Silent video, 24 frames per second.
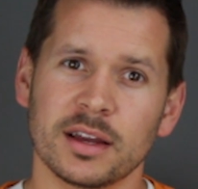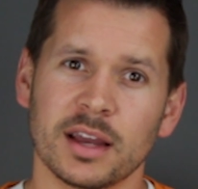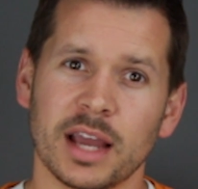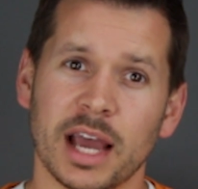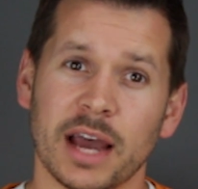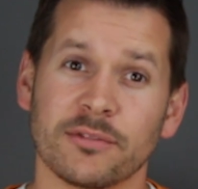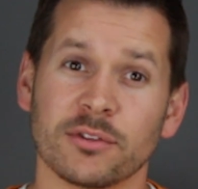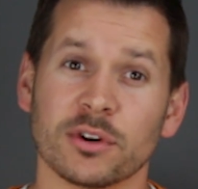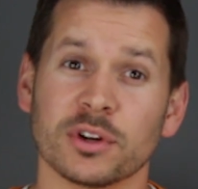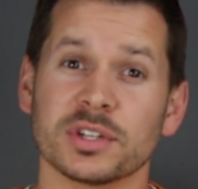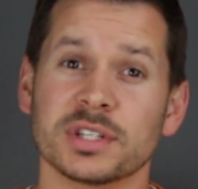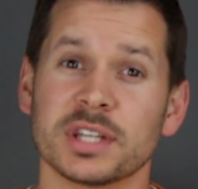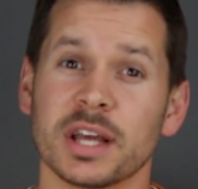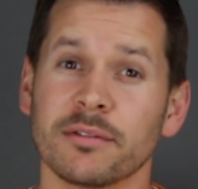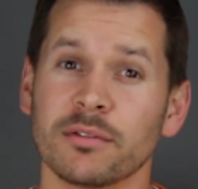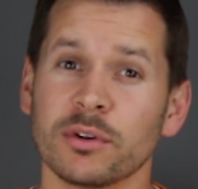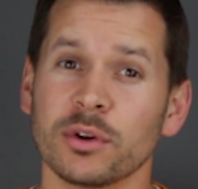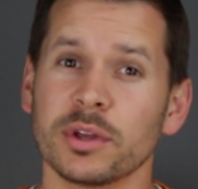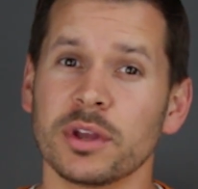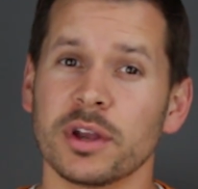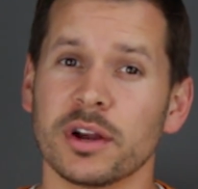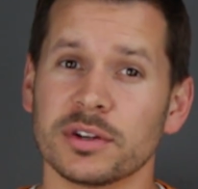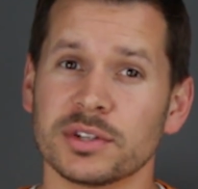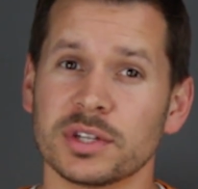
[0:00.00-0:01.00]
After
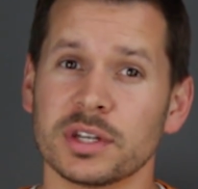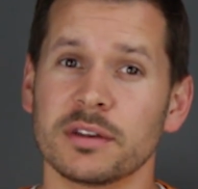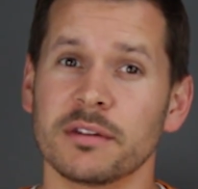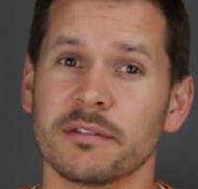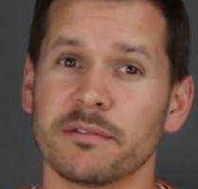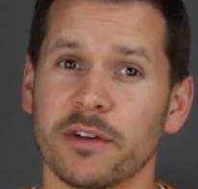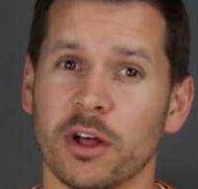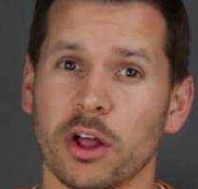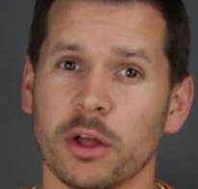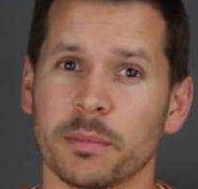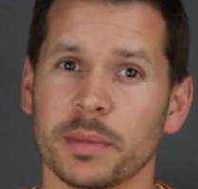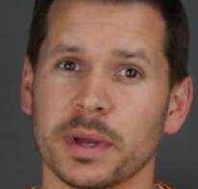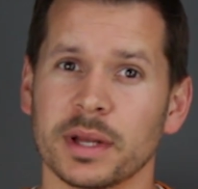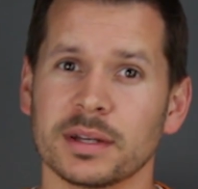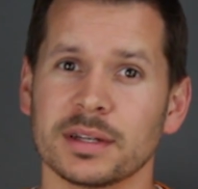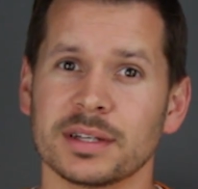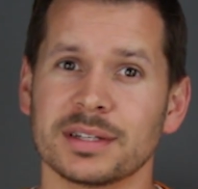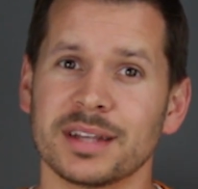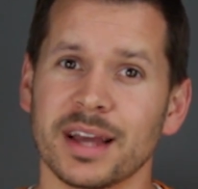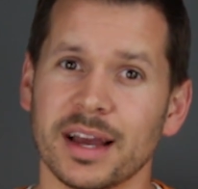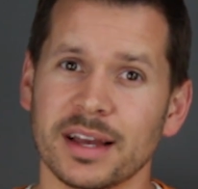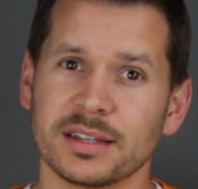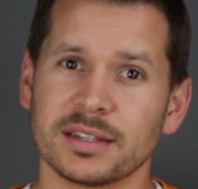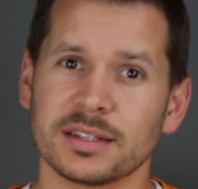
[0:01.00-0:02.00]
several years of development,
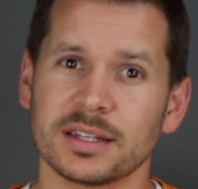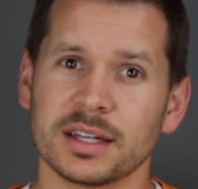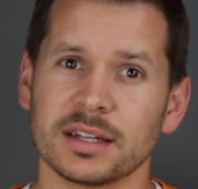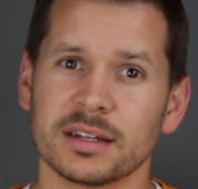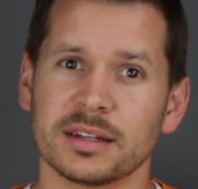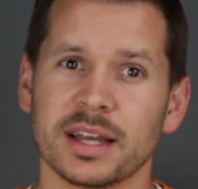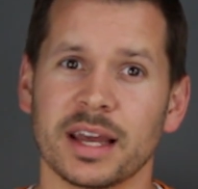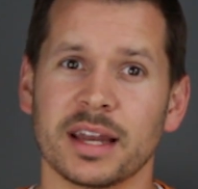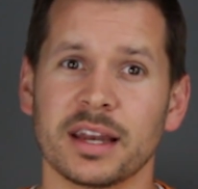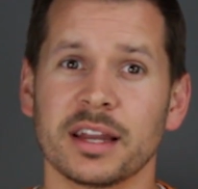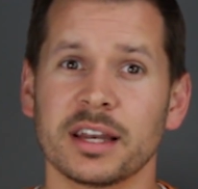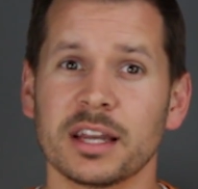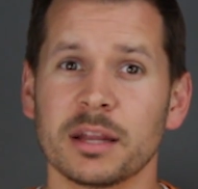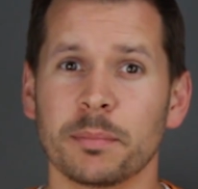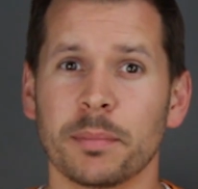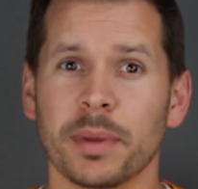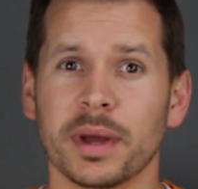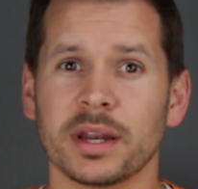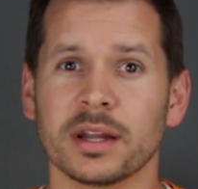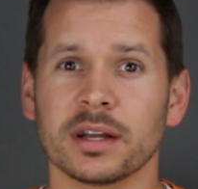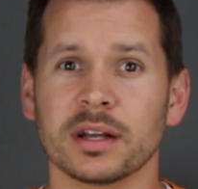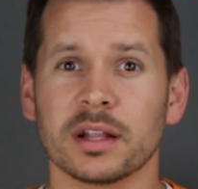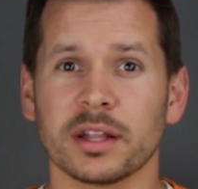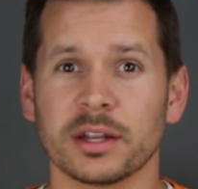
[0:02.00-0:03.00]
testing, and
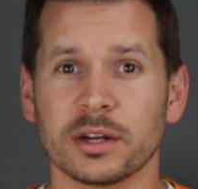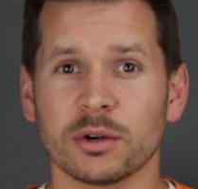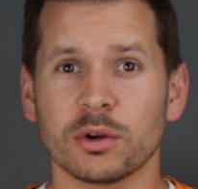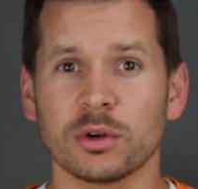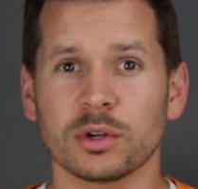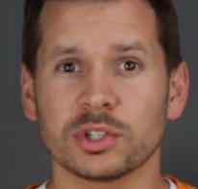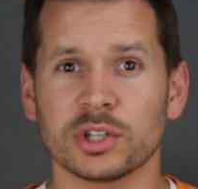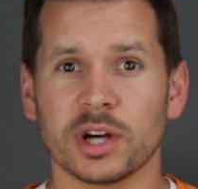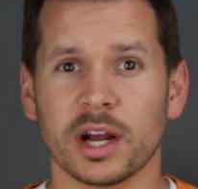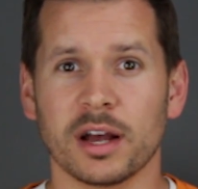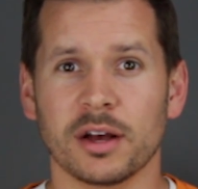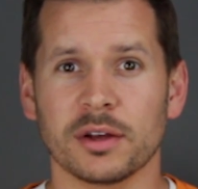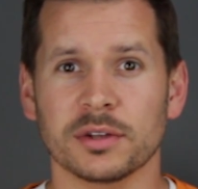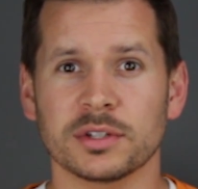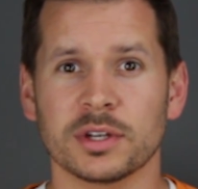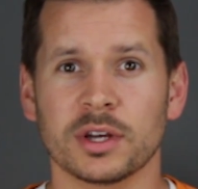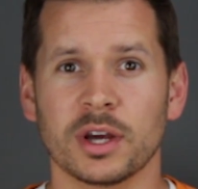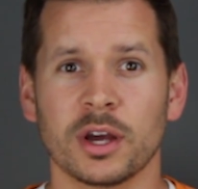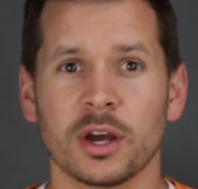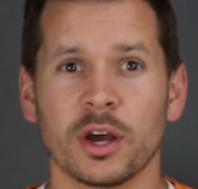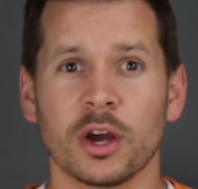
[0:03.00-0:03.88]
independent clinical trials,